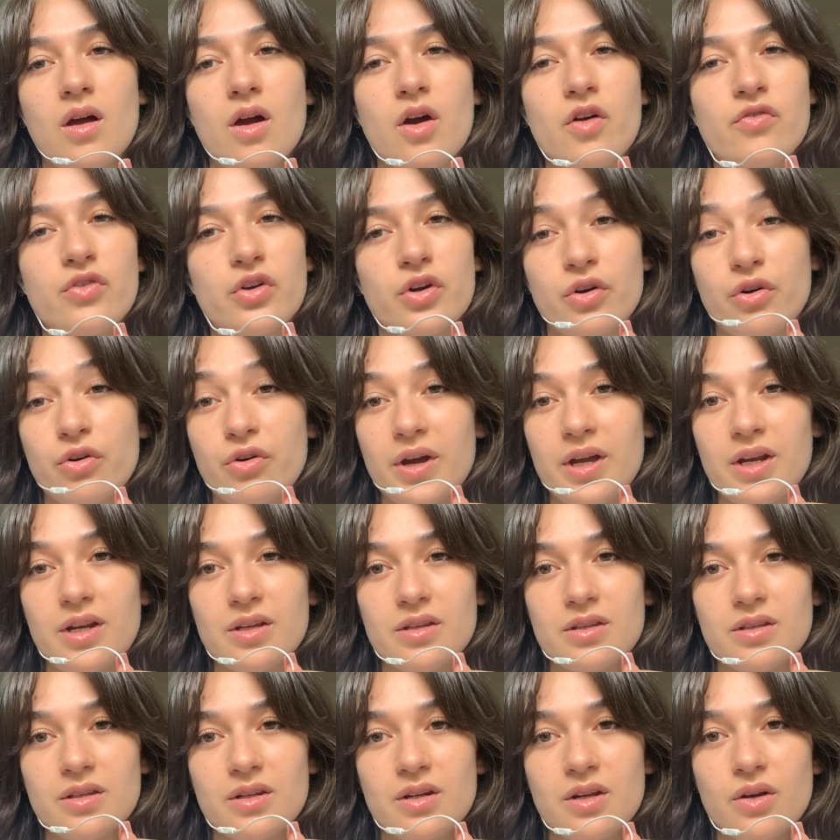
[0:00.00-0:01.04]
of your
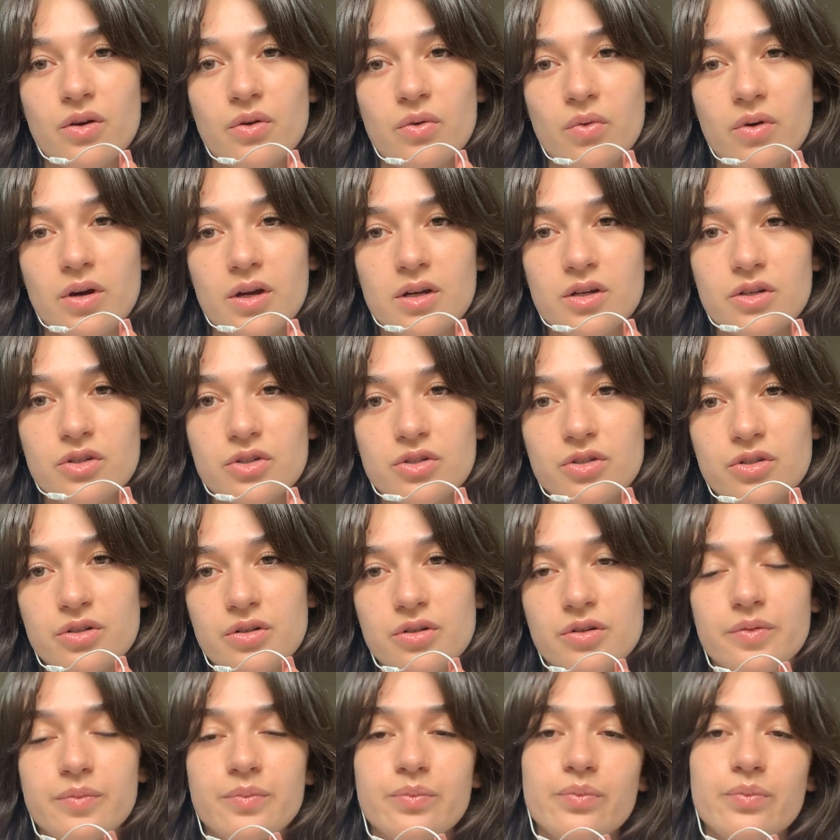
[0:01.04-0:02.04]
greatest wish?